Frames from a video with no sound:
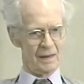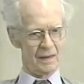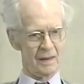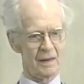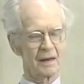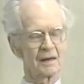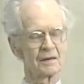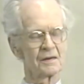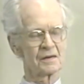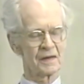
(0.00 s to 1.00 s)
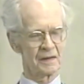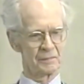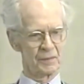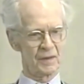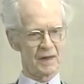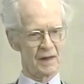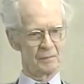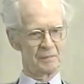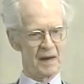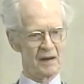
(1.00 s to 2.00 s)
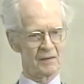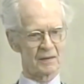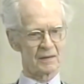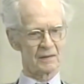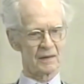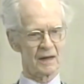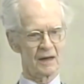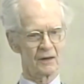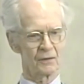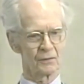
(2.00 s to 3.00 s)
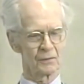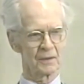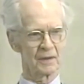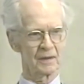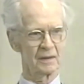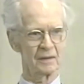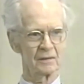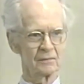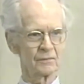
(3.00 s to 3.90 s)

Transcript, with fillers: is a book about how we